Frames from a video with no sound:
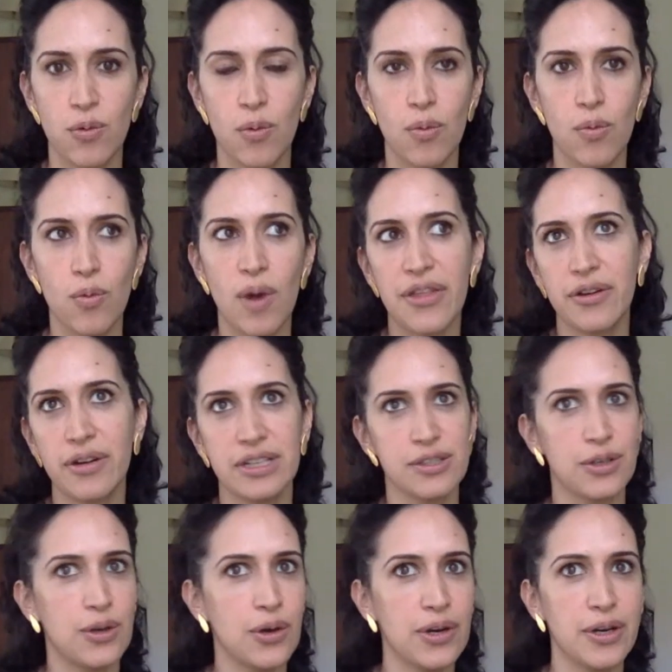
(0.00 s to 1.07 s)
whether it's
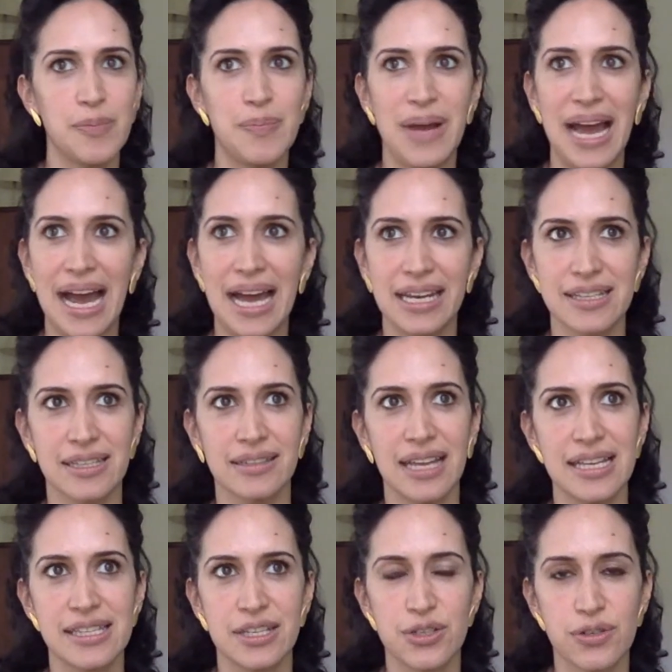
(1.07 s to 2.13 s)
good or bad, is a
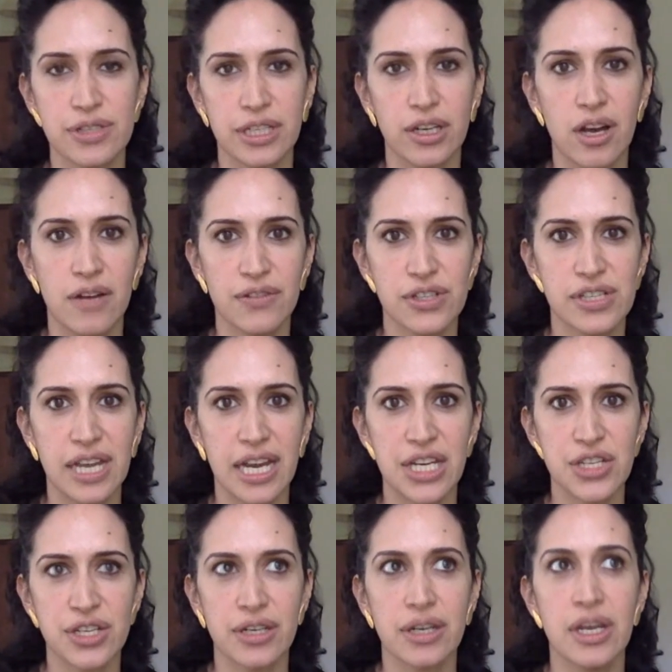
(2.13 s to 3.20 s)
less interesting
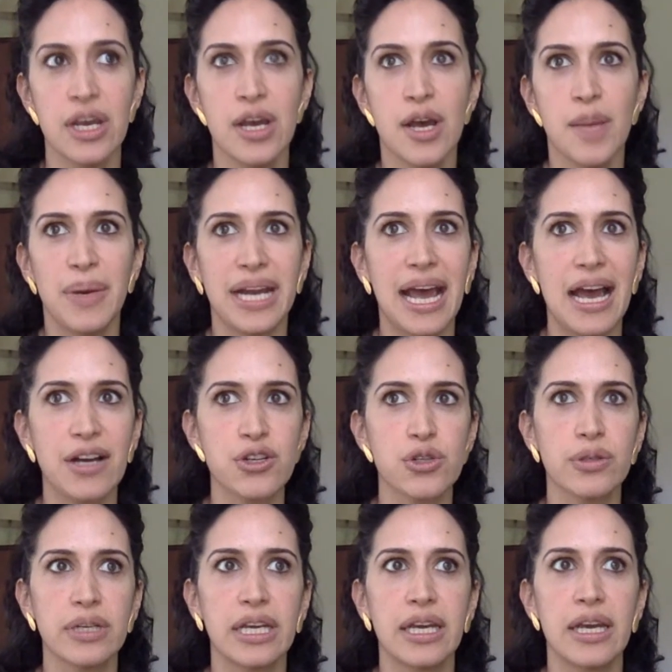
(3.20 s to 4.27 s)
conversation, but
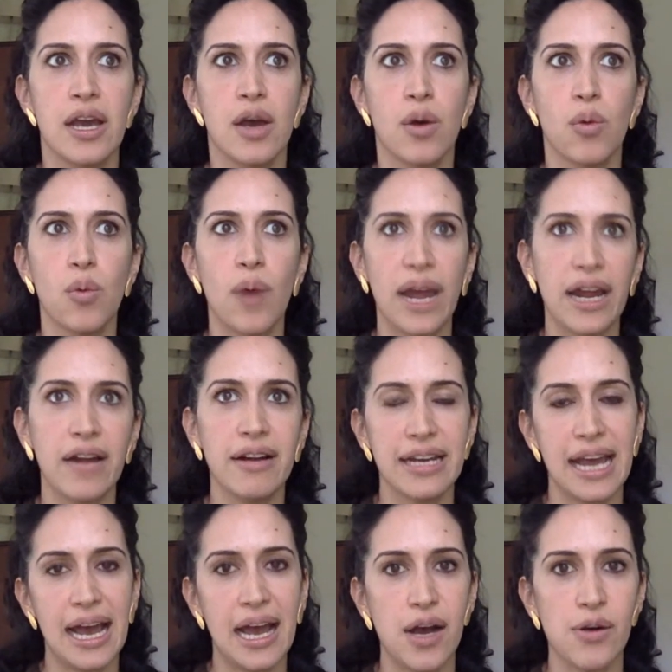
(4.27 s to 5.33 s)
actually where and
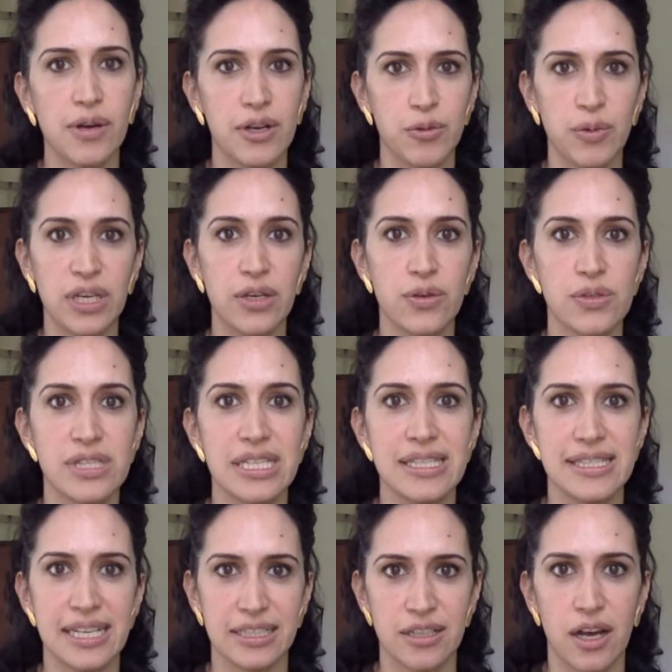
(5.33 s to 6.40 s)
how can we use these
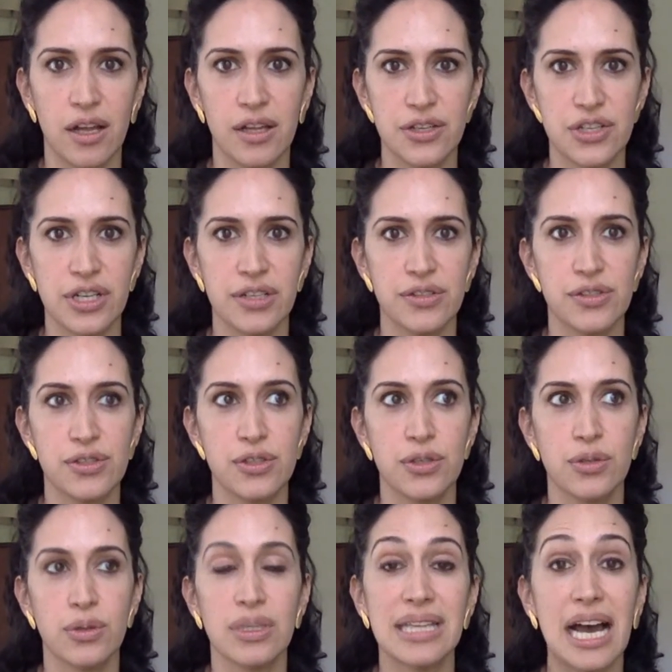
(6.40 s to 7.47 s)
technologies
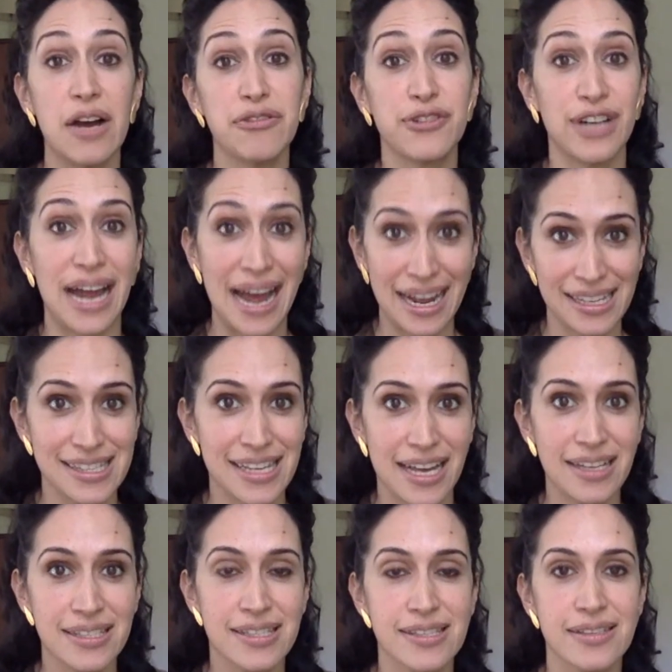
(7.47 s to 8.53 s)
to allow for
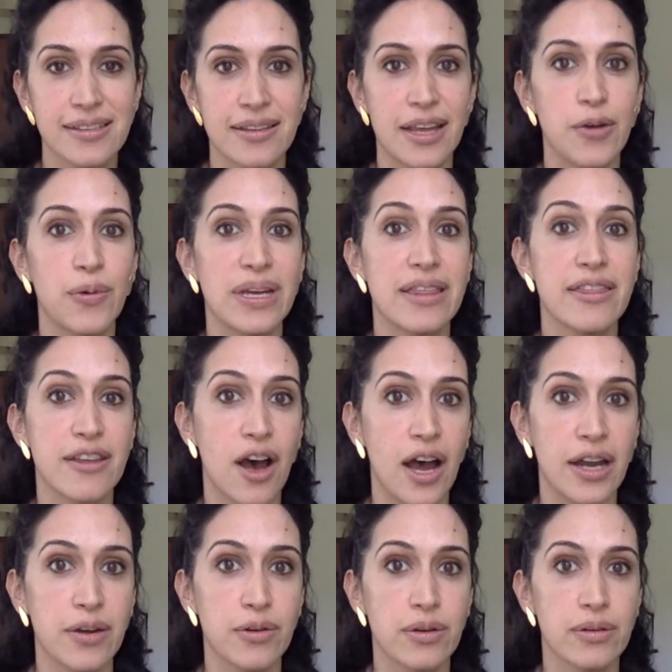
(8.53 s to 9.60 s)
access that we thought
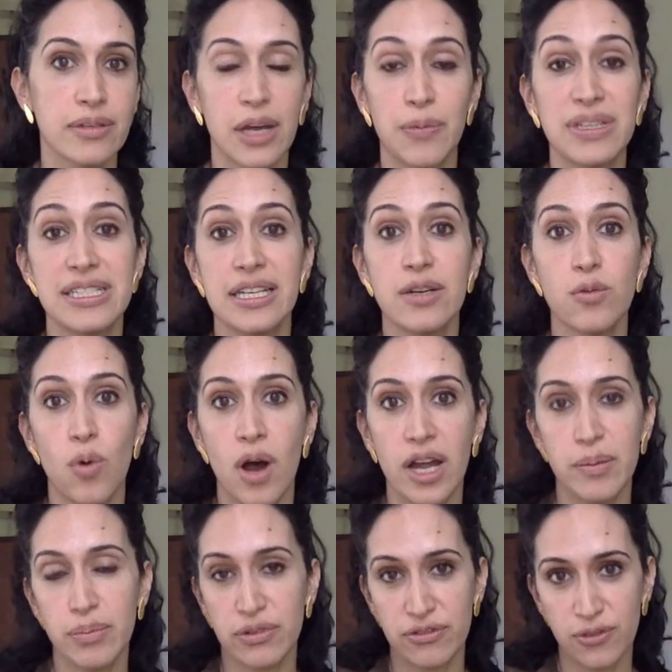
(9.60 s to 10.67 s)
that we didn't
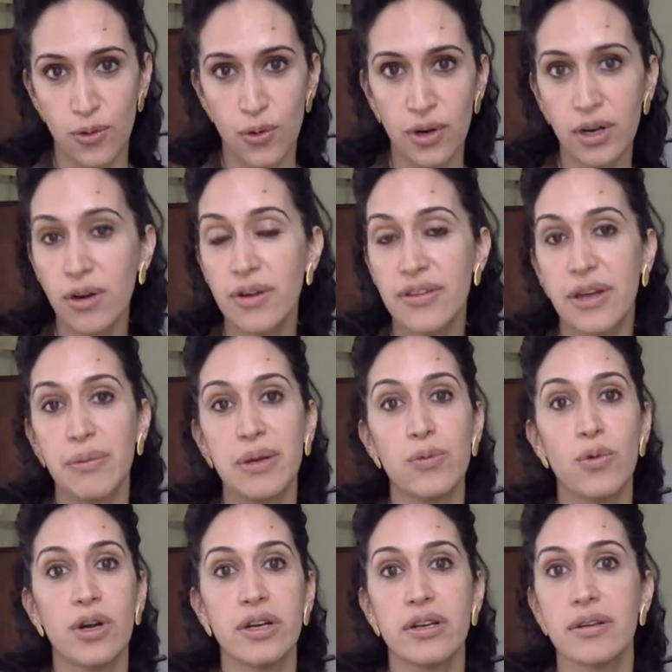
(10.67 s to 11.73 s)
want before, or that
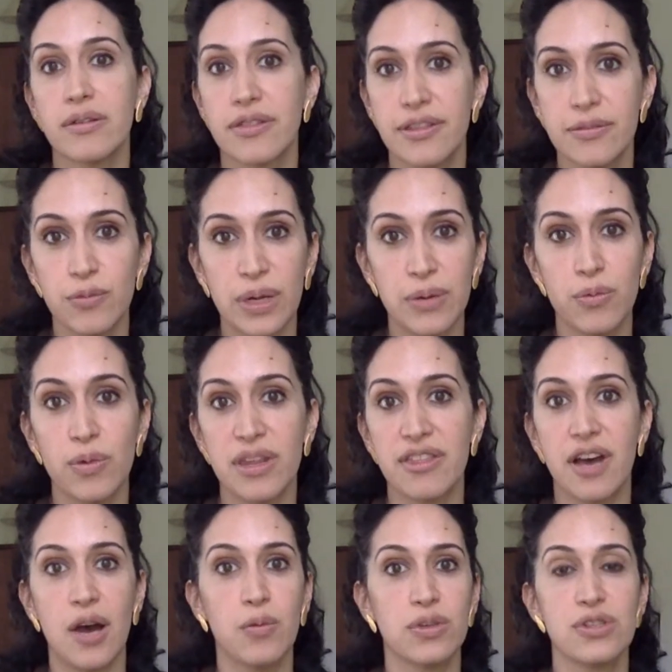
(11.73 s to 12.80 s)
we
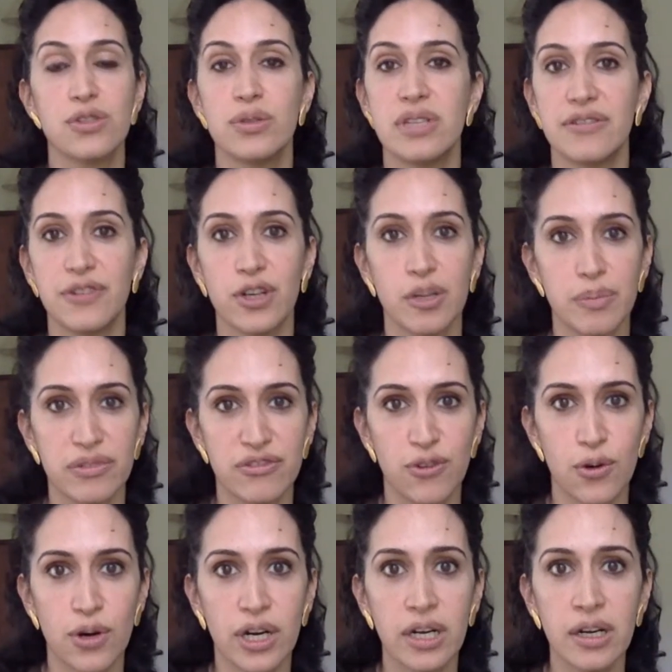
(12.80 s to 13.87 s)
thought was too difficult
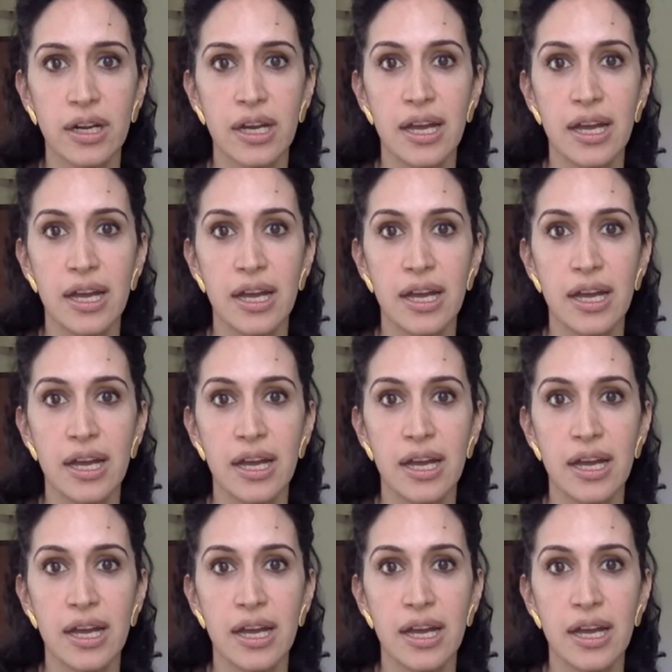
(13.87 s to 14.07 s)
before.